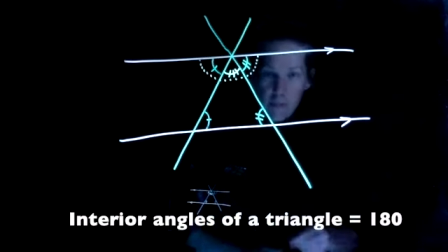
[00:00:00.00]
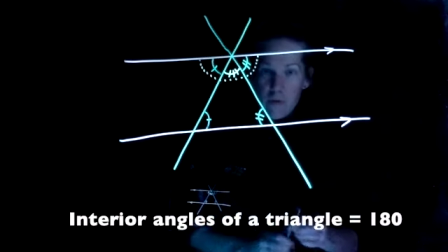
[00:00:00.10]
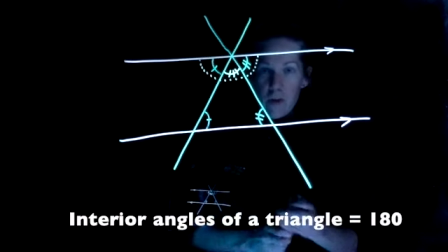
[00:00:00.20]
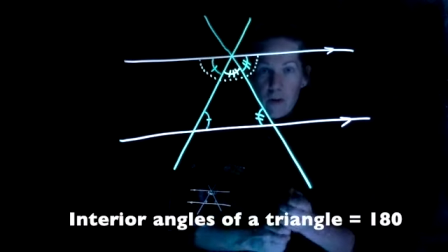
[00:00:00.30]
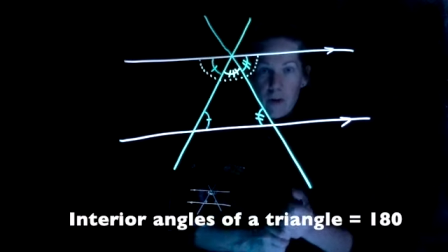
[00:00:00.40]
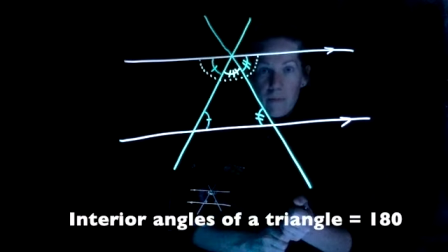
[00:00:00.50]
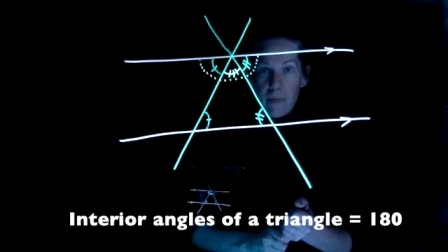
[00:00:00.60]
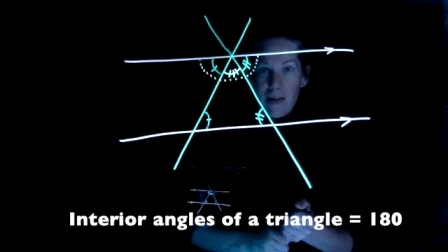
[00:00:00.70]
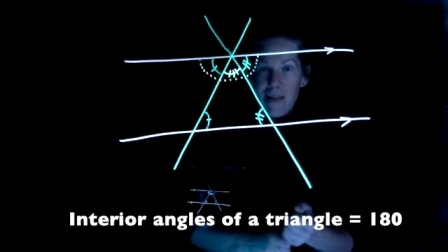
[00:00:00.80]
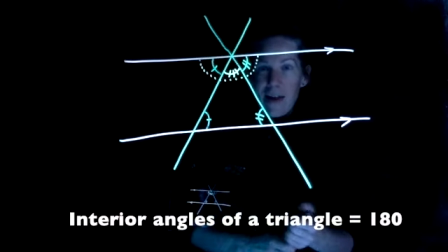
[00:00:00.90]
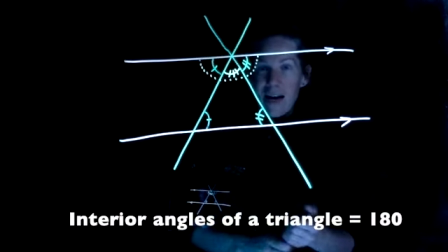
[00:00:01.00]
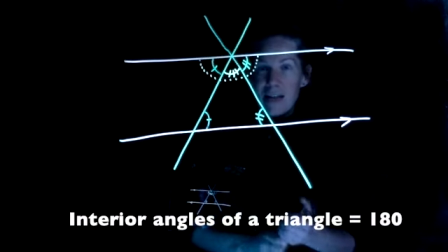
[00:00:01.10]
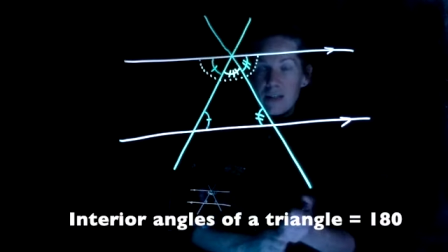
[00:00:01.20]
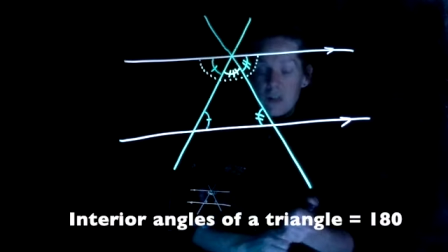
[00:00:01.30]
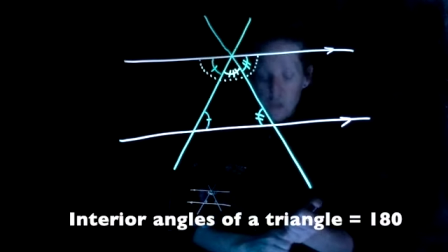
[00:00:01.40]
theorem, and that
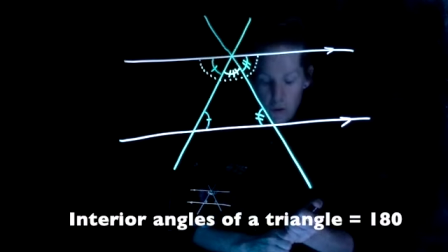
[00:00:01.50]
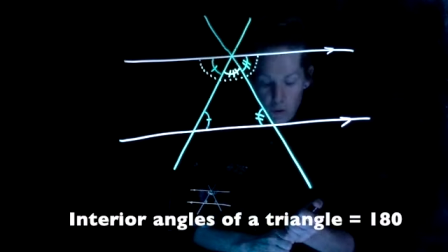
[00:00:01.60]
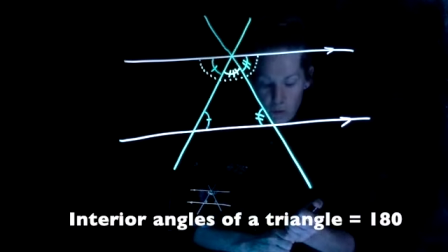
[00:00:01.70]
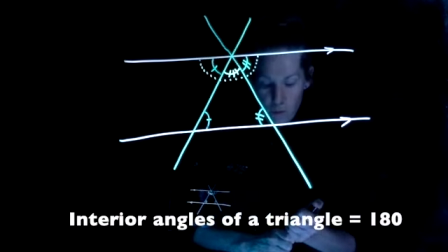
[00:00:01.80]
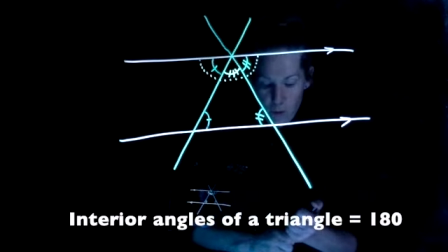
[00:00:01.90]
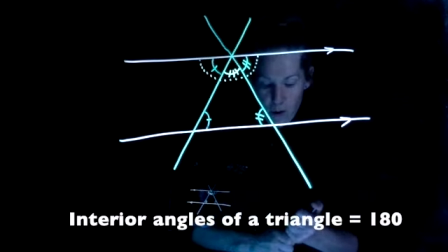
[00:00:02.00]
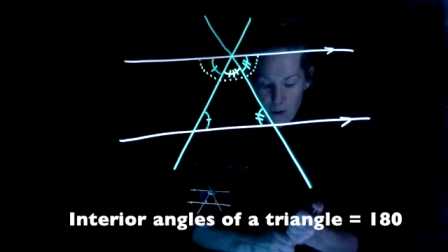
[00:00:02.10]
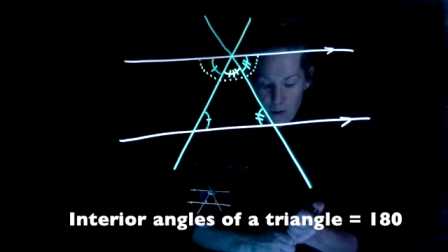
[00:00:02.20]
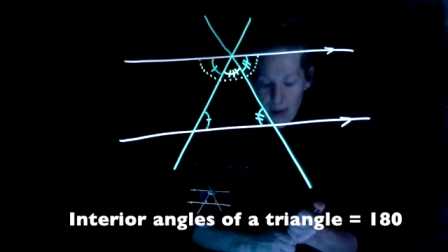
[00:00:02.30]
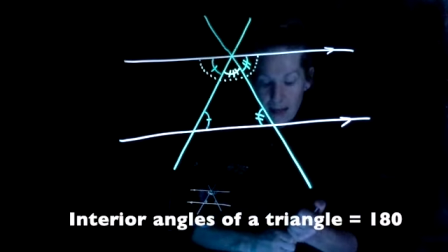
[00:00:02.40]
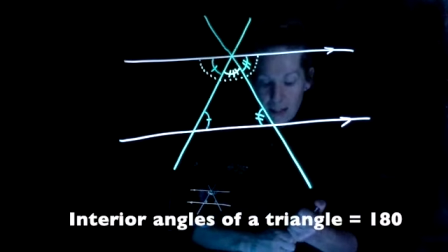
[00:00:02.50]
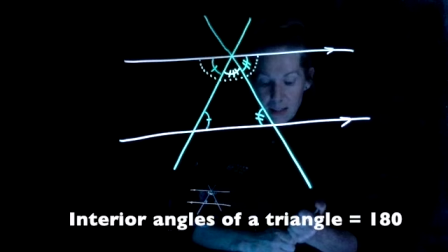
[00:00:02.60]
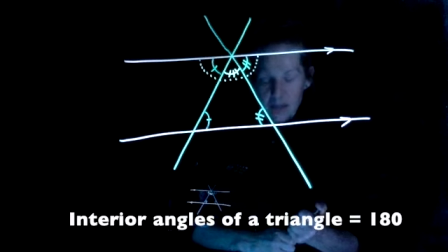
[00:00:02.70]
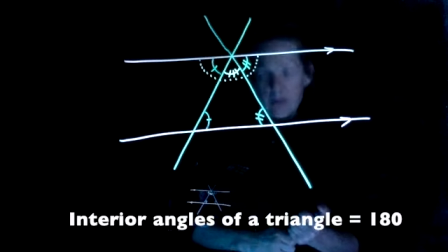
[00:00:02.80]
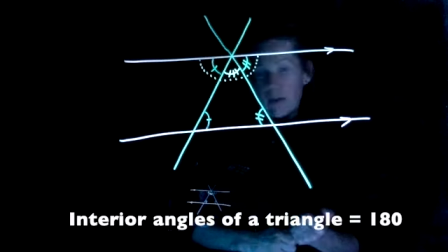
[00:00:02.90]
has to do with
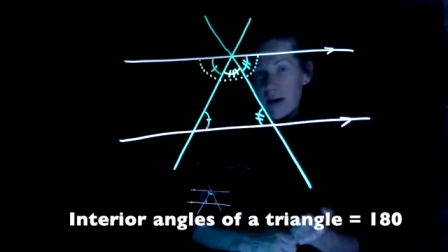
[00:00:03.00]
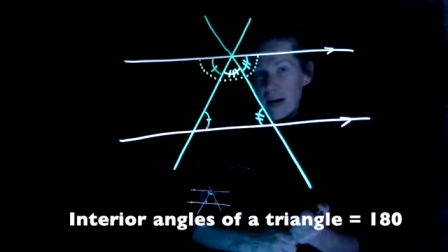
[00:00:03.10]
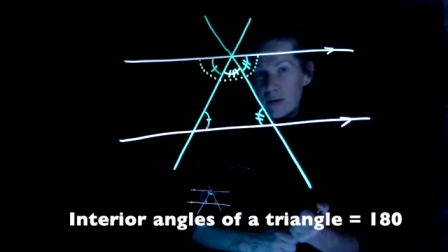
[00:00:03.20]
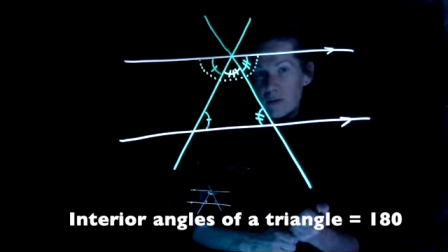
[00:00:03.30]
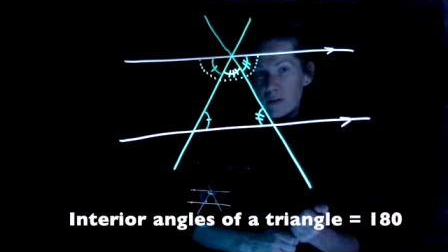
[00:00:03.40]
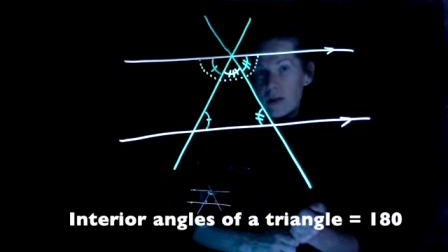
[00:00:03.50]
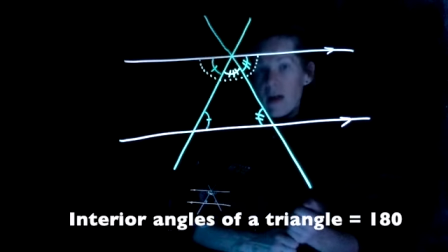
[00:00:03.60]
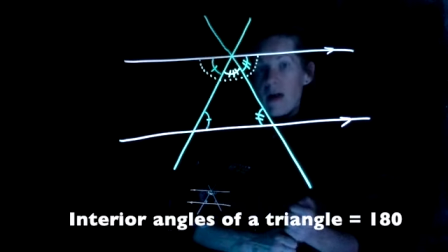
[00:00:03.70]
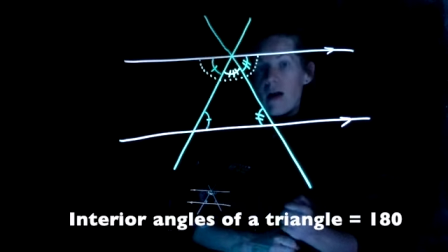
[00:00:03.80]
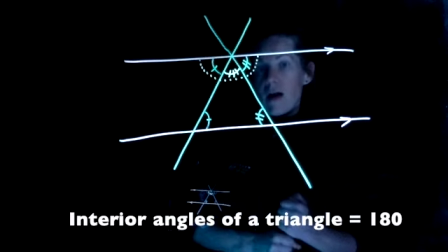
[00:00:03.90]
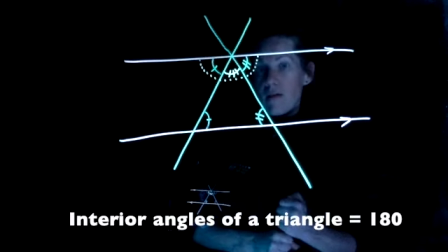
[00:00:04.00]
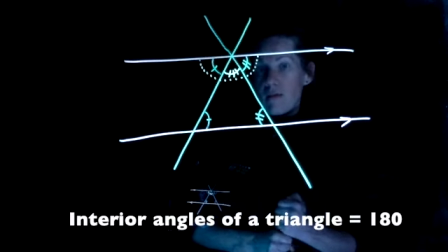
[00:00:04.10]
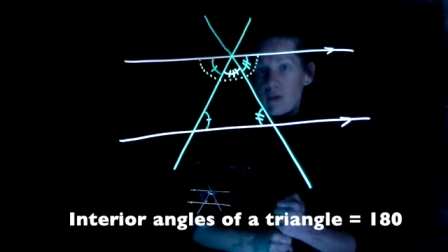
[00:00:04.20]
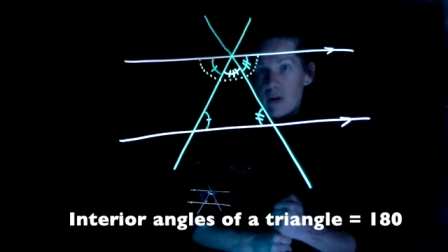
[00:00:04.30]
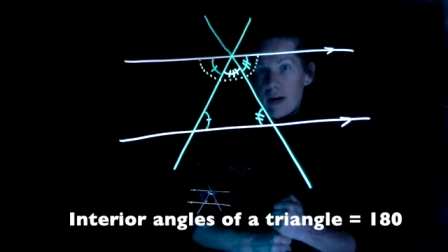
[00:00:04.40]
exterior angles of the
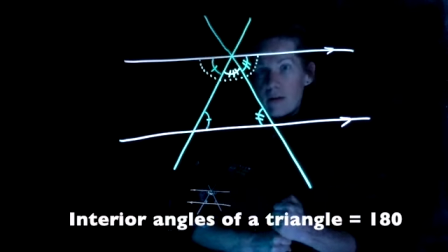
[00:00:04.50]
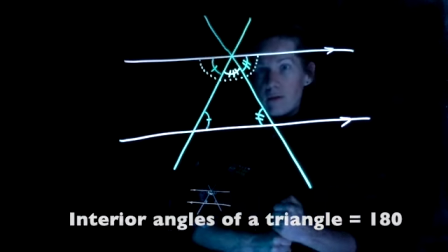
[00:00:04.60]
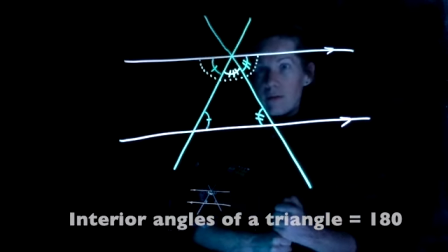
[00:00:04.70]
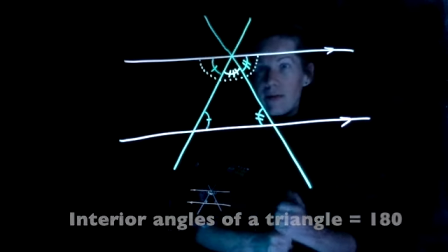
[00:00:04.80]
triangle.